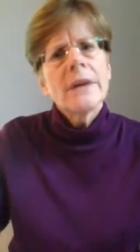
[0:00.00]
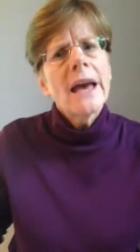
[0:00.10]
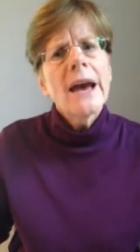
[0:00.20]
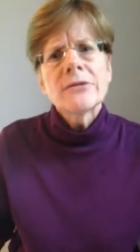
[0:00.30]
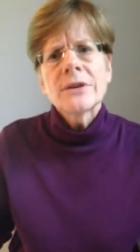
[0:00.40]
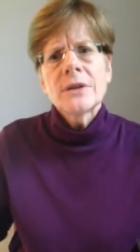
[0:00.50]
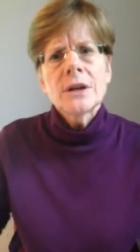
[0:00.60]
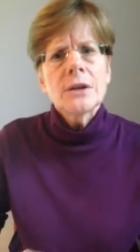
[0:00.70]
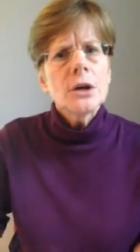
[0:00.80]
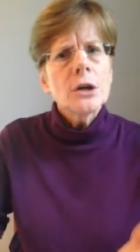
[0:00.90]

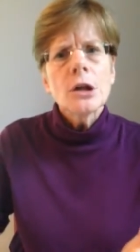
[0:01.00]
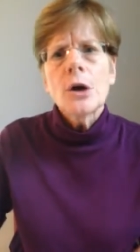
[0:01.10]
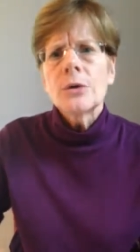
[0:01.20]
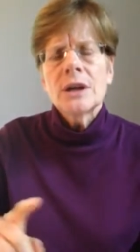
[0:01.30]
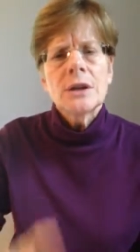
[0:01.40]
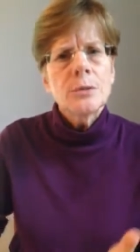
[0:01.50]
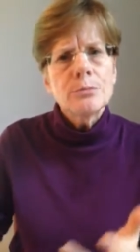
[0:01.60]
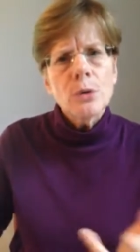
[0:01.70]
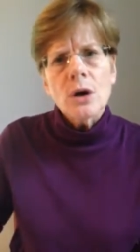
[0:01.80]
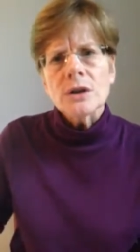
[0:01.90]
everything, the clothing, the
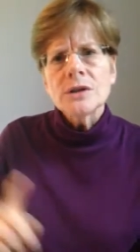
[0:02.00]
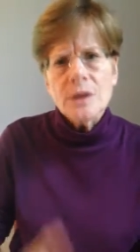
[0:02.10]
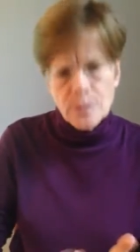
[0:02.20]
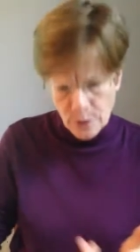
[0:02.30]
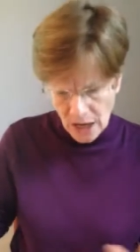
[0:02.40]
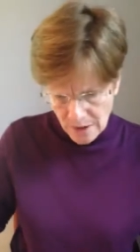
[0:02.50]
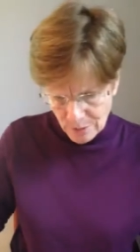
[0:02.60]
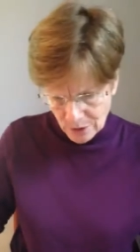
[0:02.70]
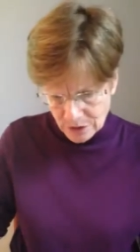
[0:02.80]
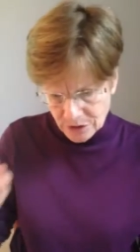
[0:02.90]
books, the
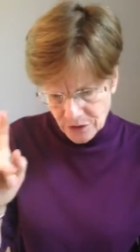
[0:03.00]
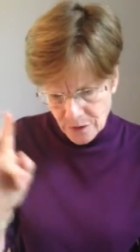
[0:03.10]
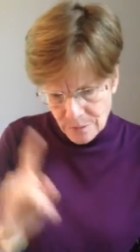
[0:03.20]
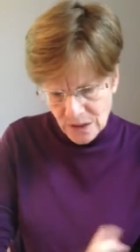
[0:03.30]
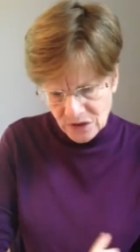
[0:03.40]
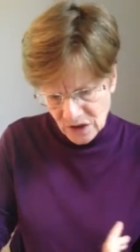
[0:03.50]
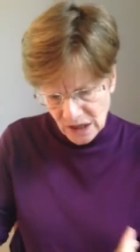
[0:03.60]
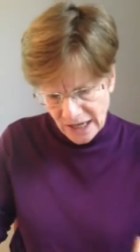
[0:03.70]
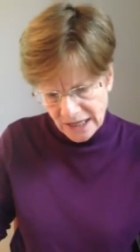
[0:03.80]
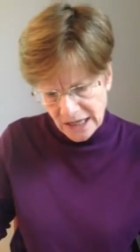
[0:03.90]
papers, the
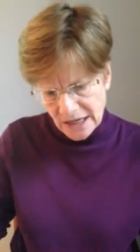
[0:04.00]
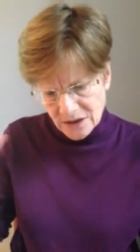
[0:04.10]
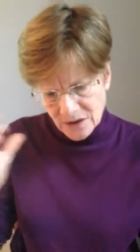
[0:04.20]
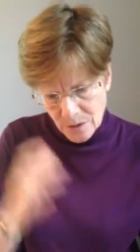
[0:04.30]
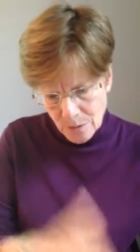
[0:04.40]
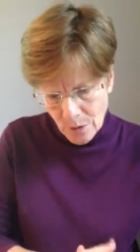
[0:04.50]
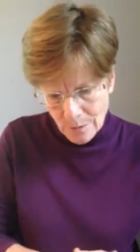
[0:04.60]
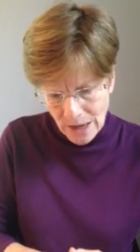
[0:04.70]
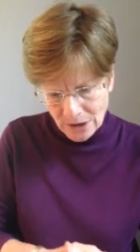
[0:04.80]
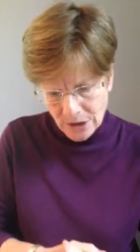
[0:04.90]
miscellaneous, the
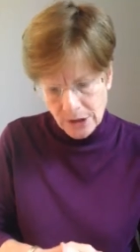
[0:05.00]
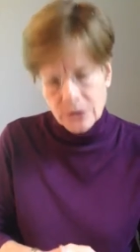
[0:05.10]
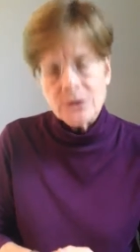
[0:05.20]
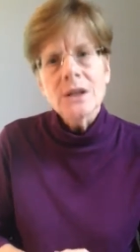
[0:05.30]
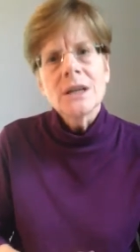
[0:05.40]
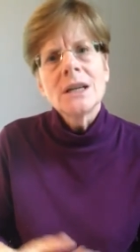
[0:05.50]
mementos.